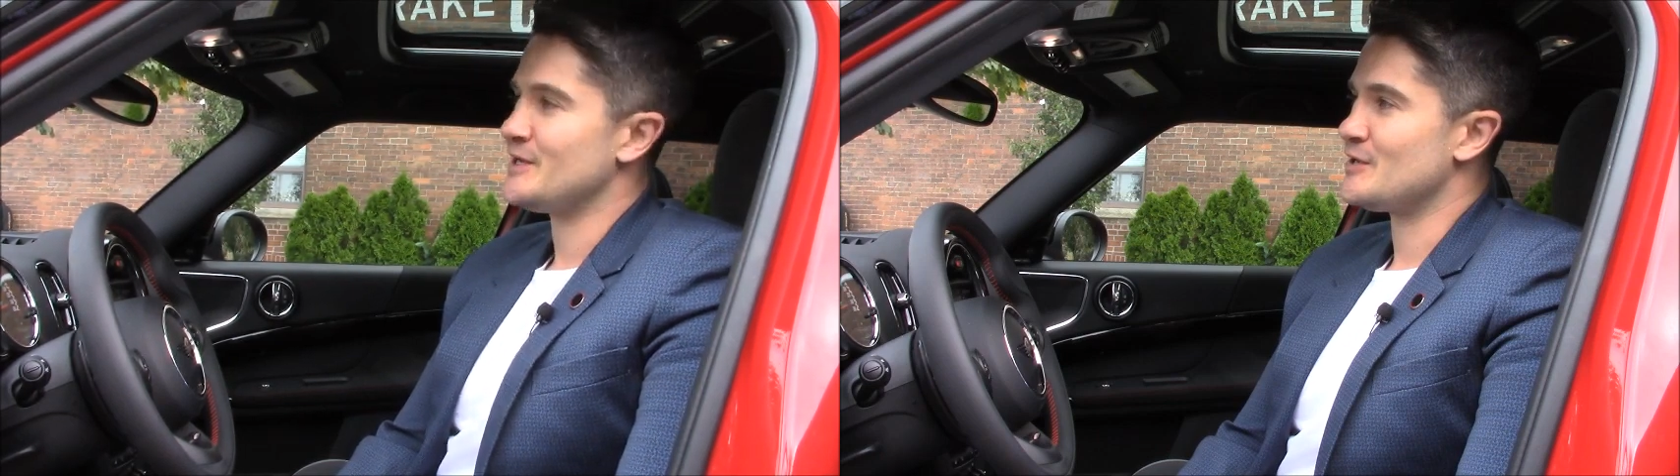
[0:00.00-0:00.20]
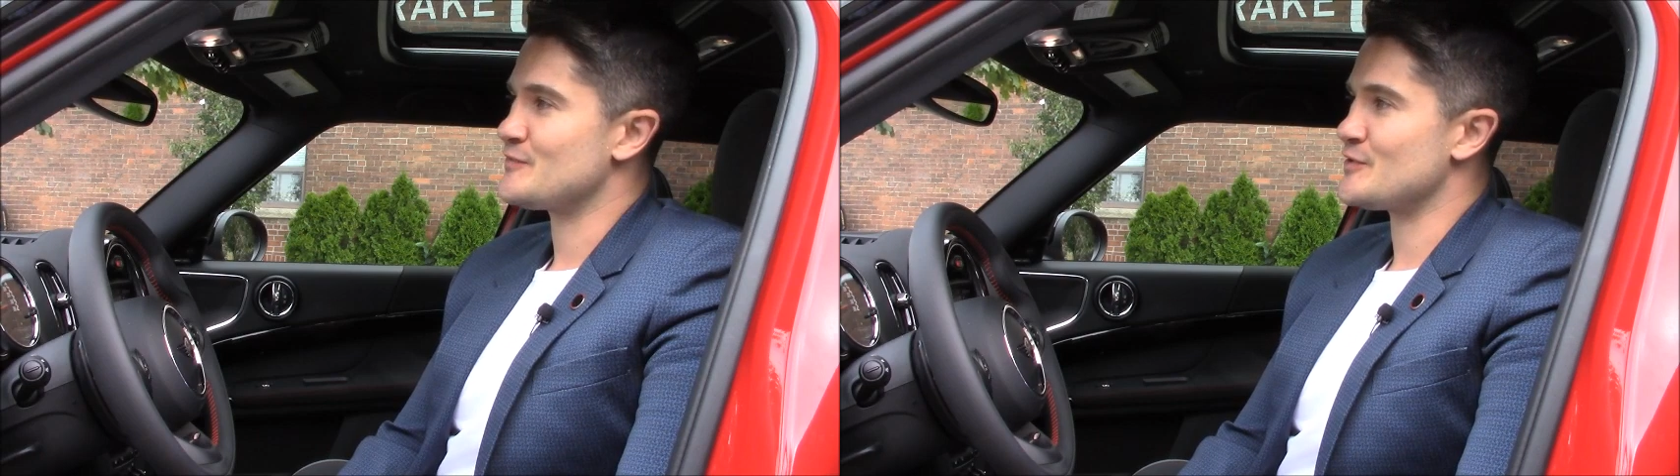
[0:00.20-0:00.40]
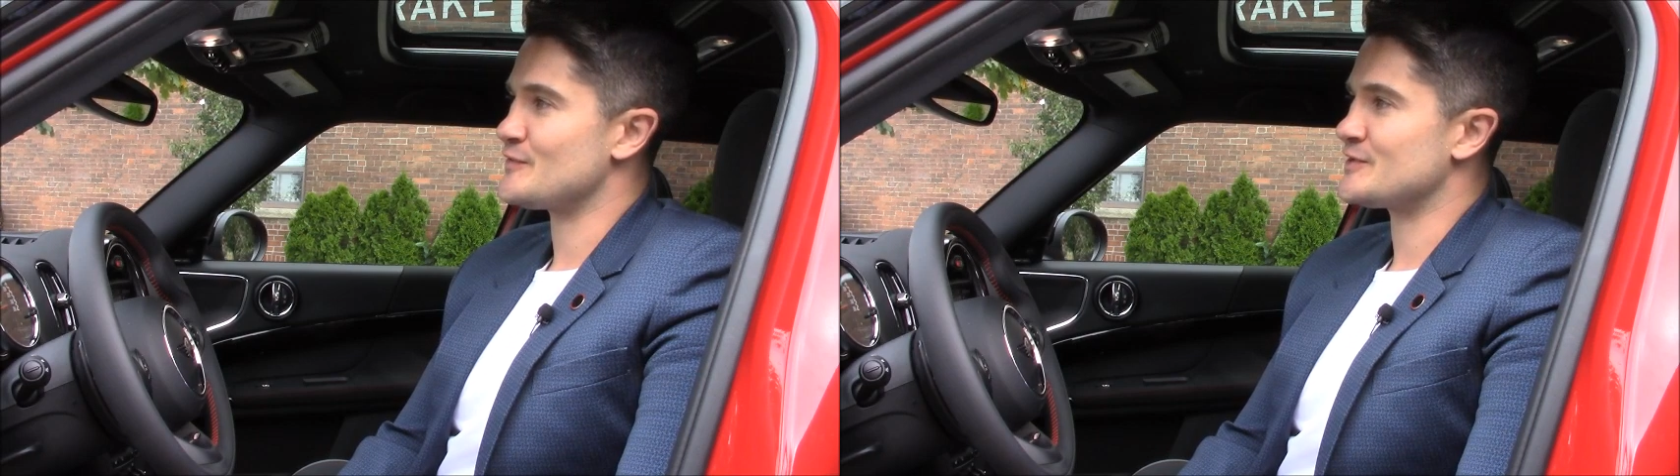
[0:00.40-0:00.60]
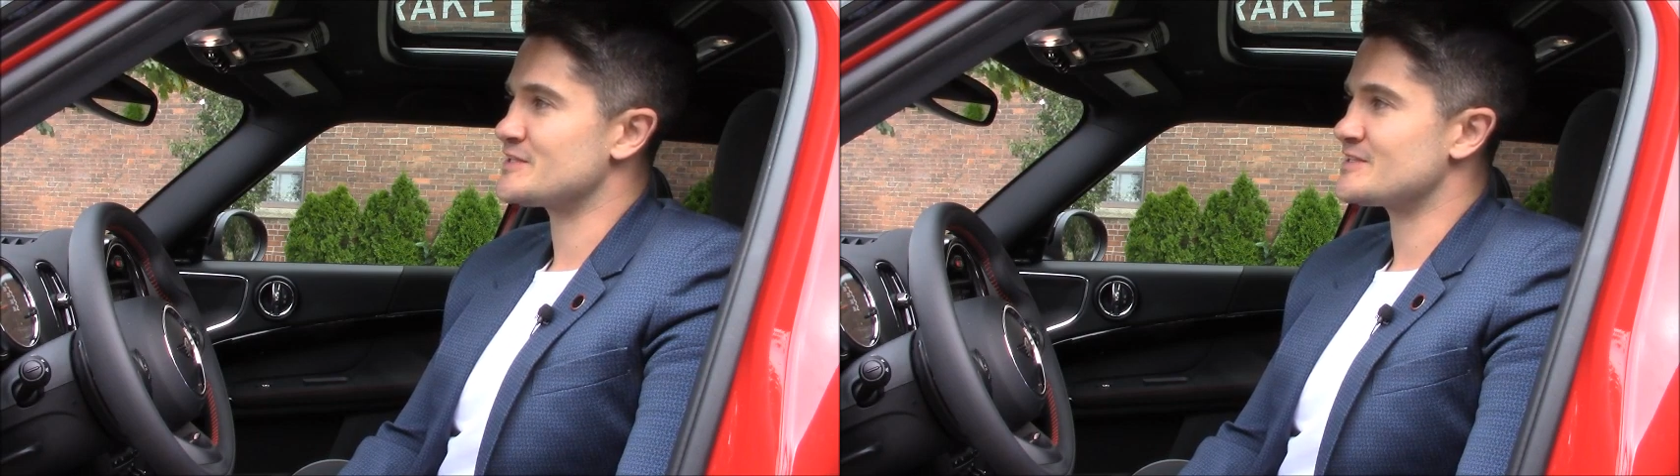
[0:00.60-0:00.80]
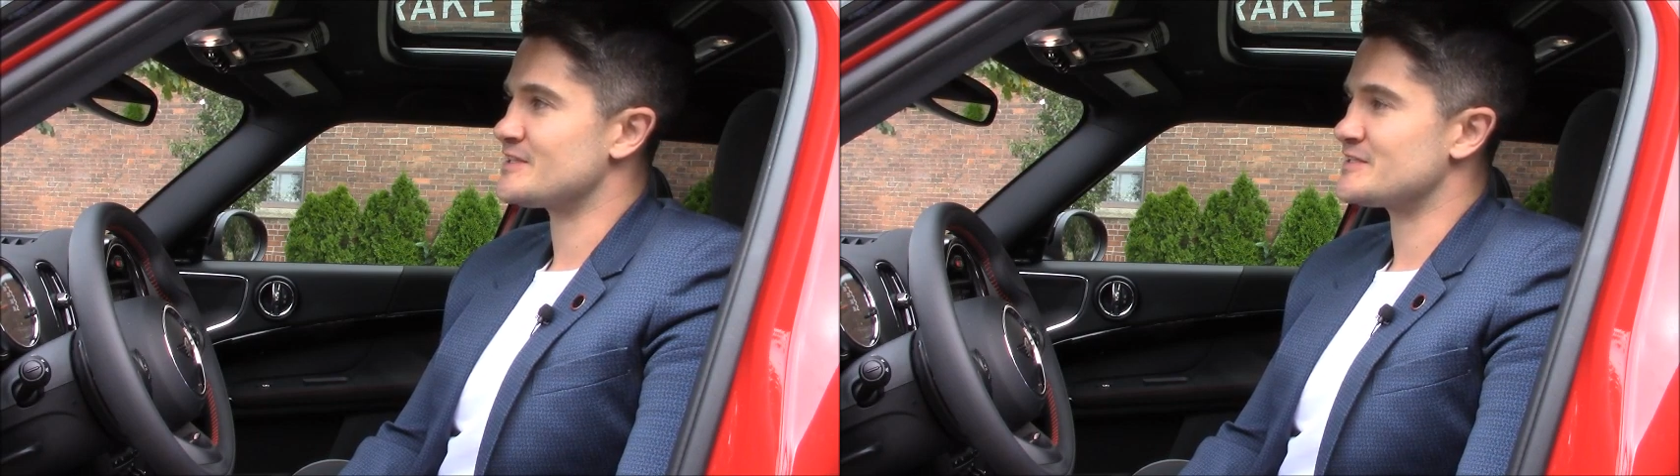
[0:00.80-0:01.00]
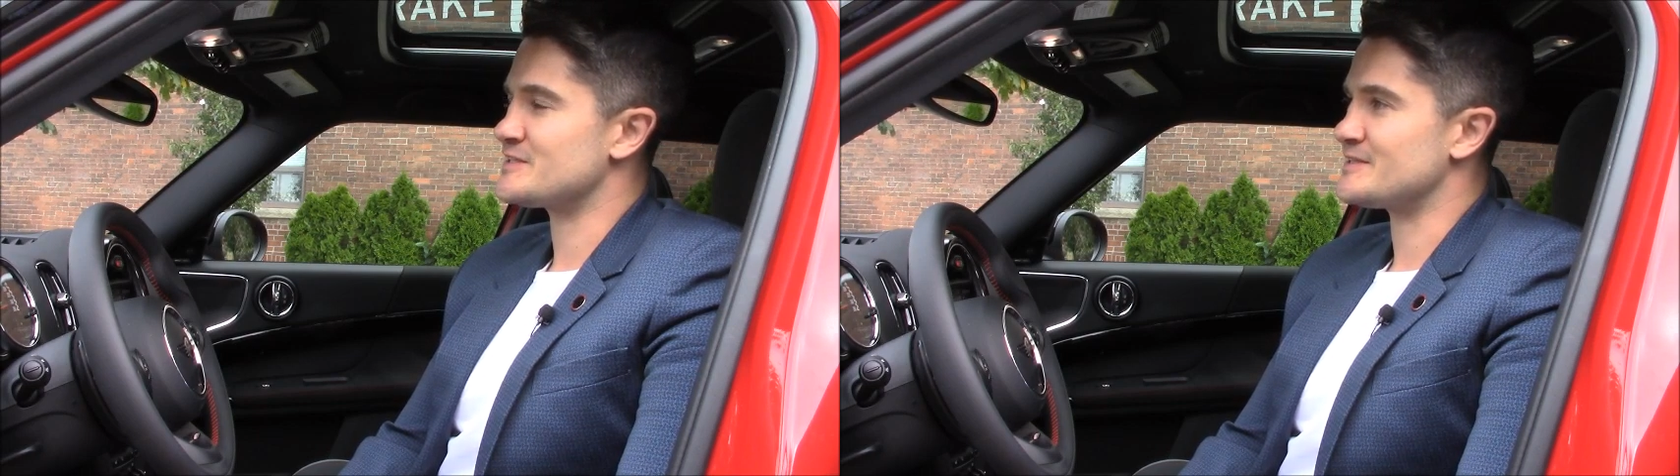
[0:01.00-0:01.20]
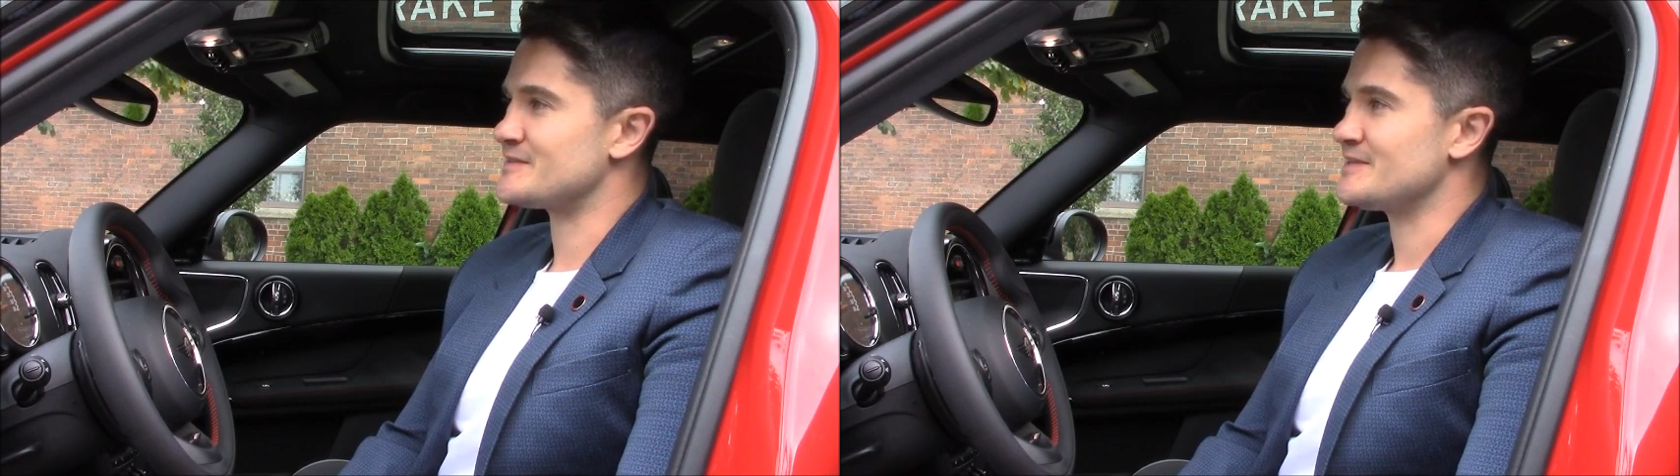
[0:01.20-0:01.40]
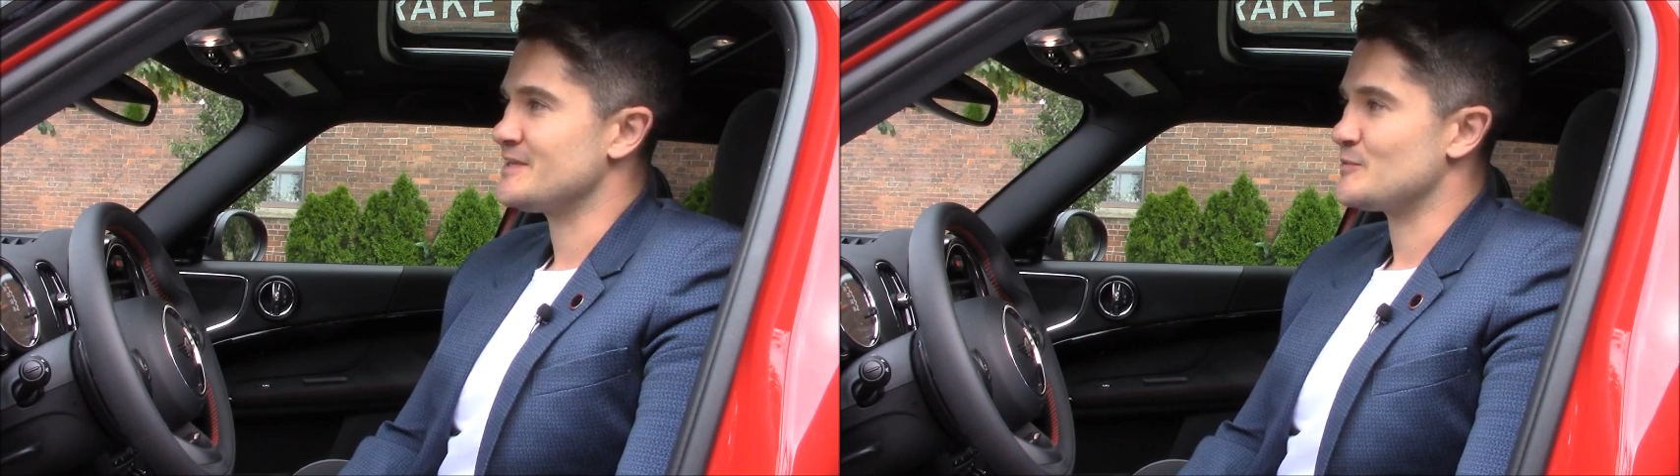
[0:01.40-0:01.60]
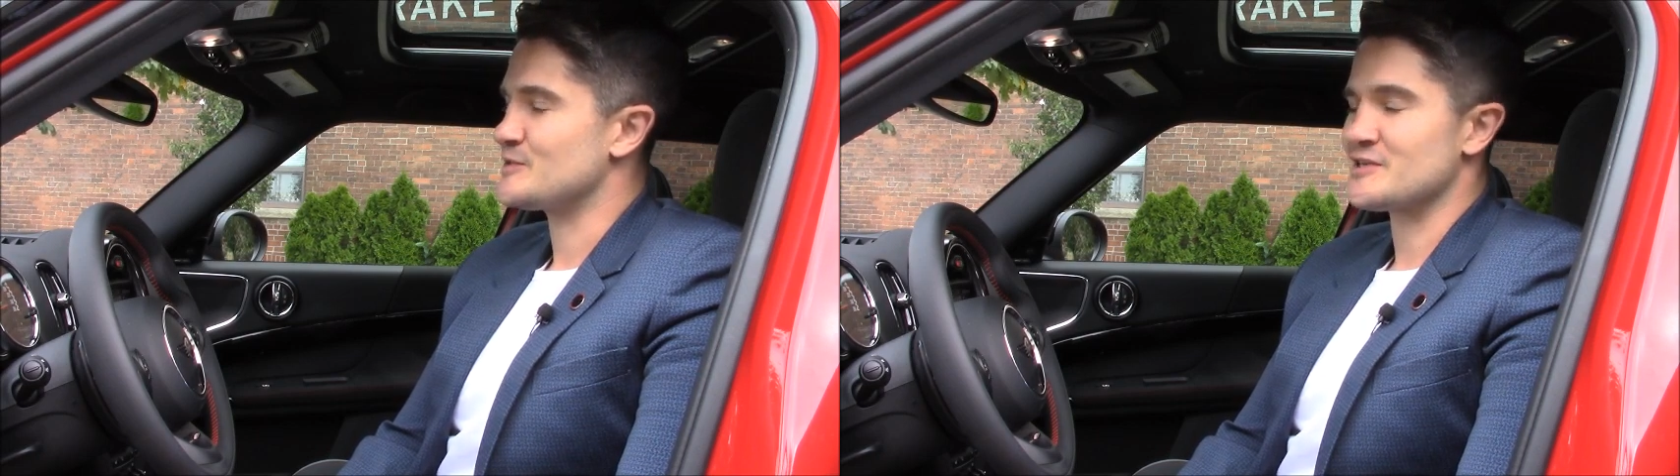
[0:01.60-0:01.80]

a few of us, we